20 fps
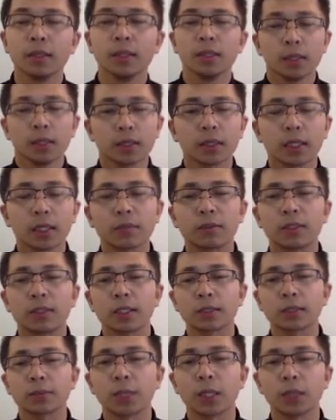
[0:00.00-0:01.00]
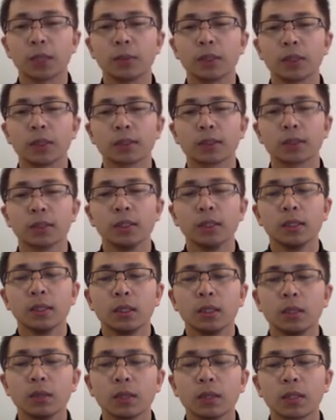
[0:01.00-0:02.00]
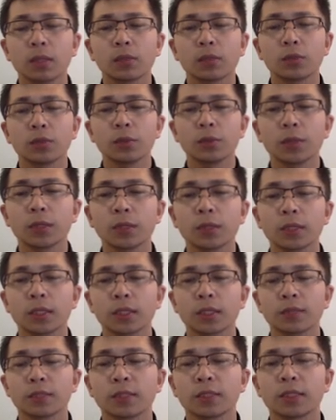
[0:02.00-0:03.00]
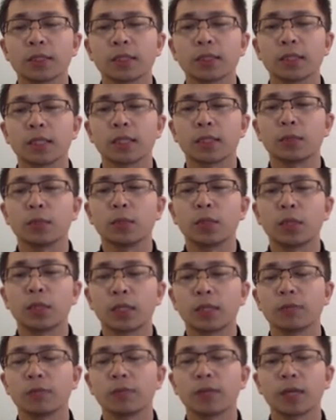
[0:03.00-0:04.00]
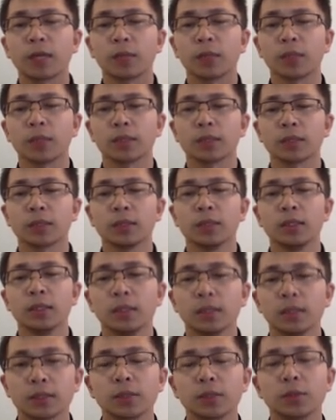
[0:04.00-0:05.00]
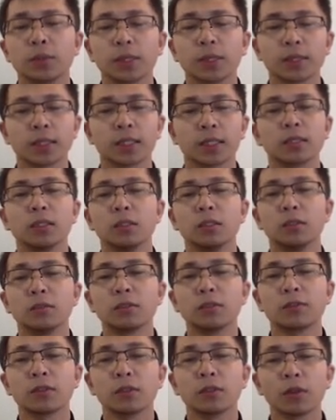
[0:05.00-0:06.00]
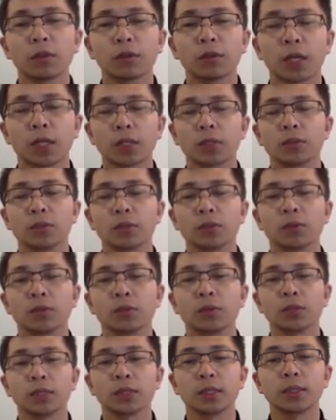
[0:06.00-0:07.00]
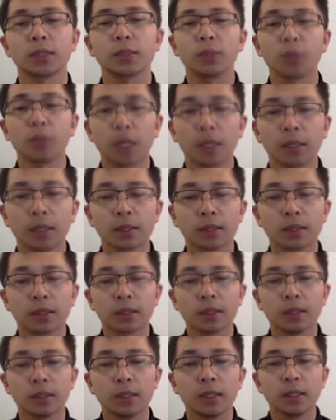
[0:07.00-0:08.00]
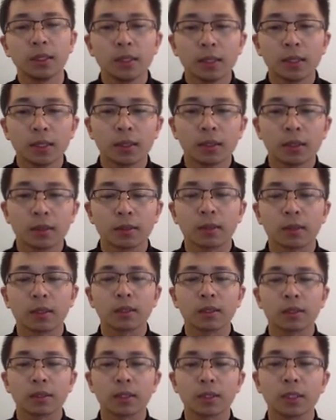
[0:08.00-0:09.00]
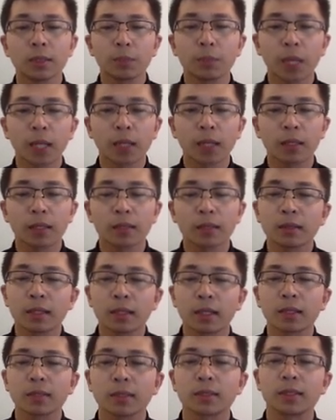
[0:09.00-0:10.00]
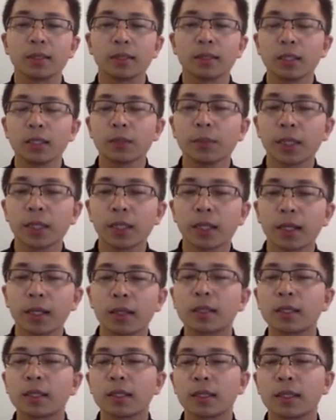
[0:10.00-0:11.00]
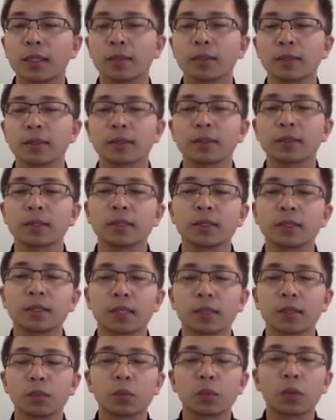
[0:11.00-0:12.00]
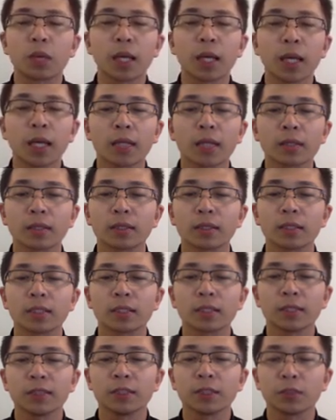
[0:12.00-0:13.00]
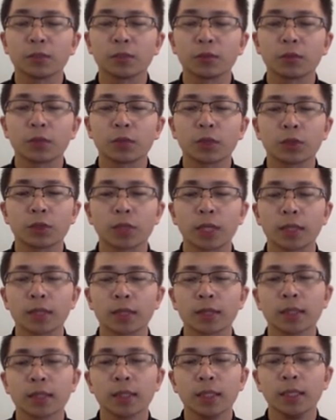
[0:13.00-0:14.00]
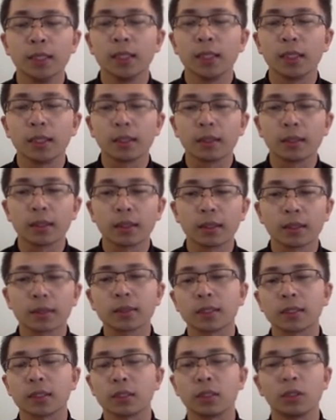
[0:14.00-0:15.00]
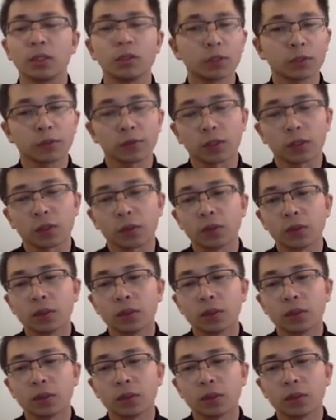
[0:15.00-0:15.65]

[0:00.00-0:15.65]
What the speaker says: In our experiments, only 2% of the seeds are more than 5 bits, so we set the overflow threshold to 31. The third bucket takes a little bit longer and succeeds at 174 tries, and thus an overflow.